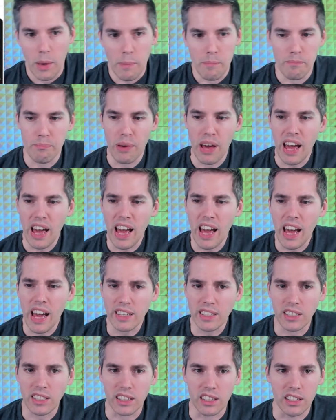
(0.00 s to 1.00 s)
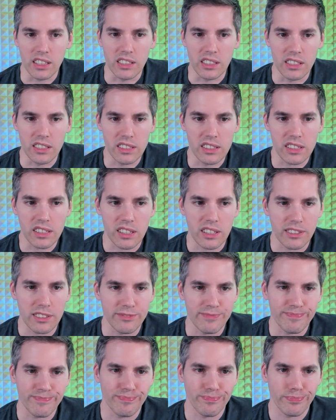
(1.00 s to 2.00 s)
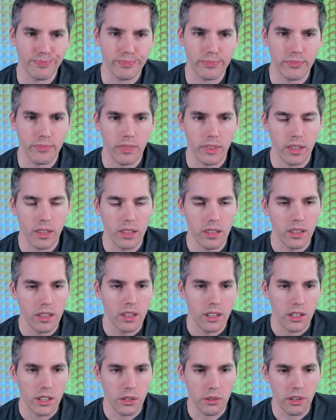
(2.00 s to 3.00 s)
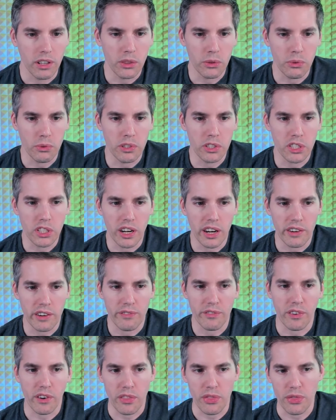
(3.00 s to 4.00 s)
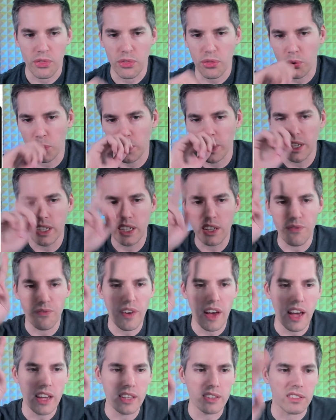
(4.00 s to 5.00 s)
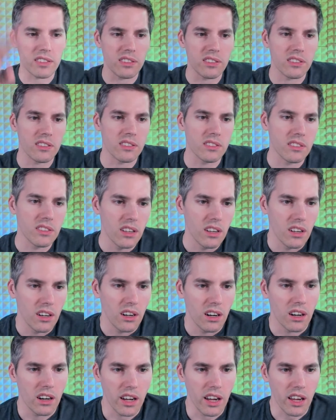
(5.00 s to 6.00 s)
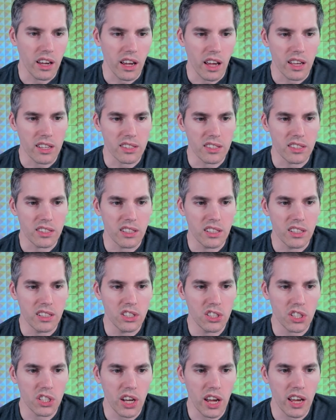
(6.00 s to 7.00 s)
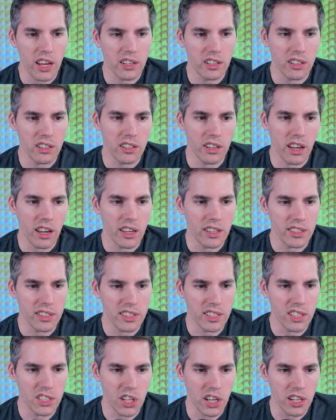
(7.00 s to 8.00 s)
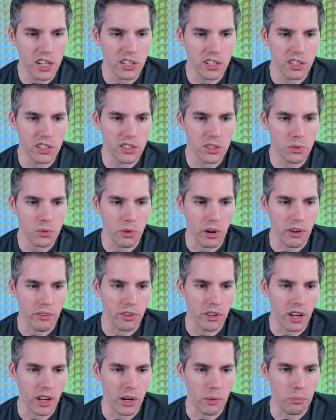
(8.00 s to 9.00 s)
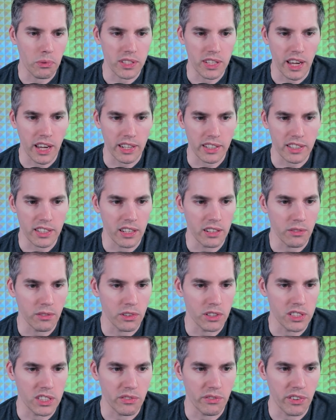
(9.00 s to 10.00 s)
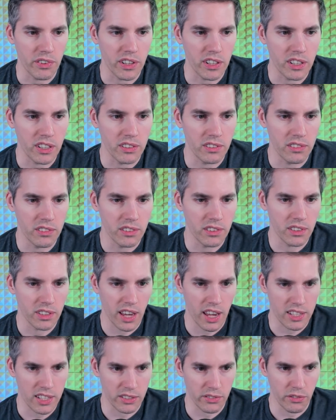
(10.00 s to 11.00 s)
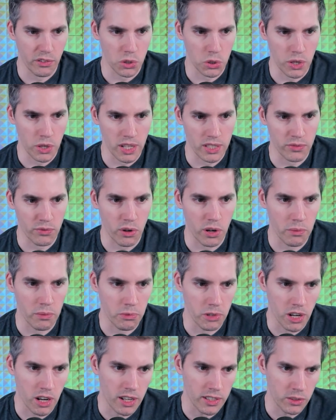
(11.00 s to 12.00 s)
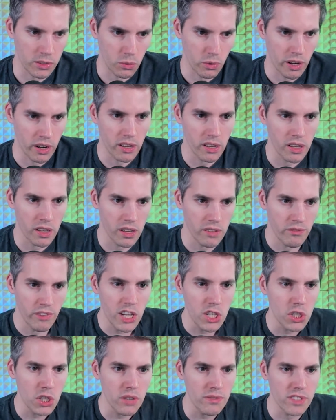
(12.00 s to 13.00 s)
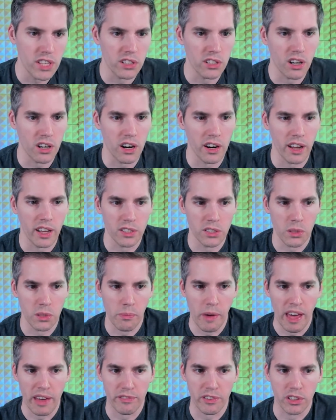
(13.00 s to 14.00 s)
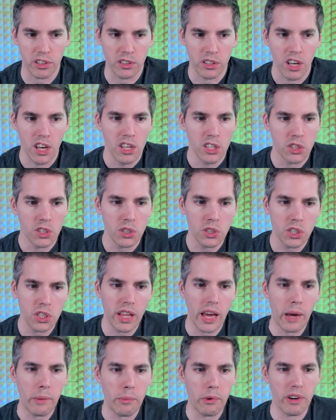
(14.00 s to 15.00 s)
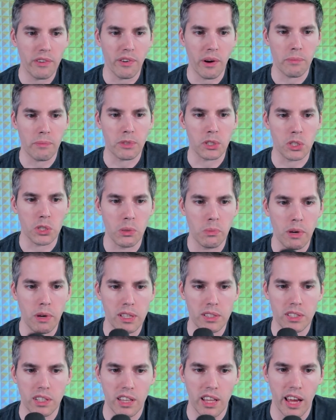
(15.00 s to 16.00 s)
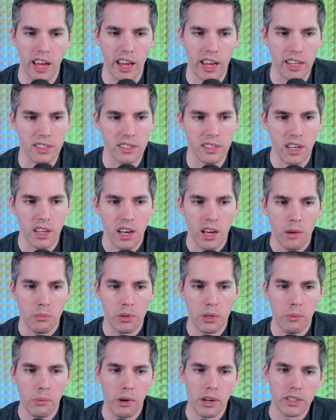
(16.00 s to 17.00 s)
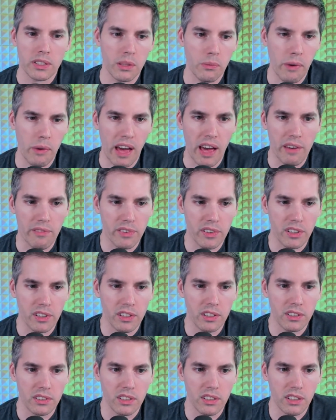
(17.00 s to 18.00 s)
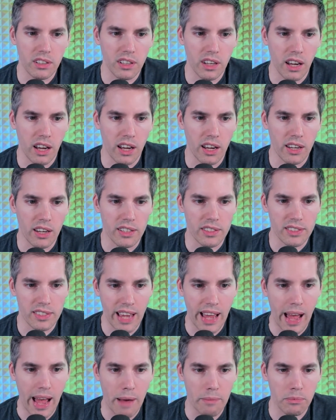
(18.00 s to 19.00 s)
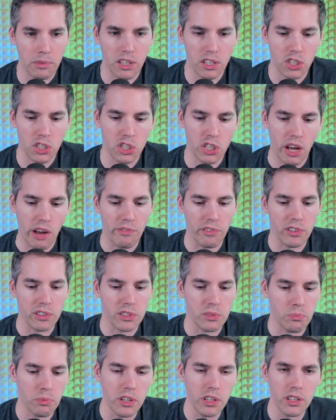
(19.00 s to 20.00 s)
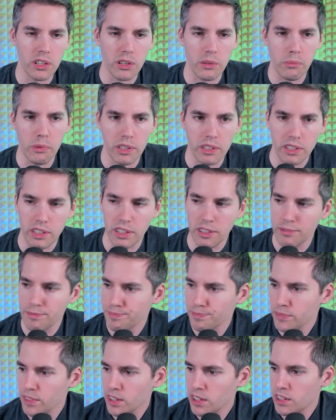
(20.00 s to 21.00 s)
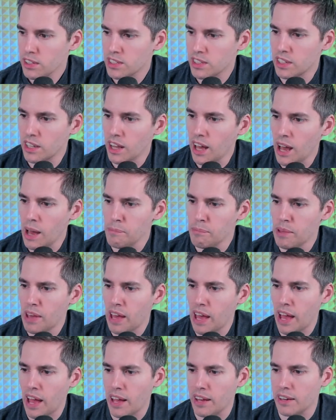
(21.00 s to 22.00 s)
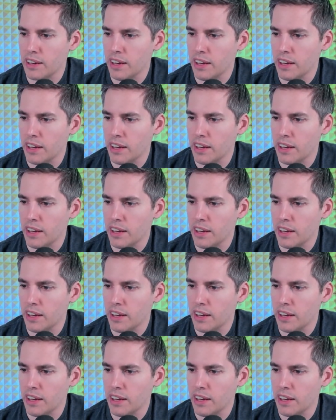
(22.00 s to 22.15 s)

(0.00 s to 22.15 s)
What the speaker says: Battles! Green 3 generic for a 3 defense. Okay, as siege enters, whatever, you gotta protect it. When it's defeated, cast it for a transformed cost. When Invasion of Zendikar enters the battlefield, search your library for up to 2 basic lands, put them onto the battlefield tapped, then shuffle. It's a pretty good ability. It's not bad.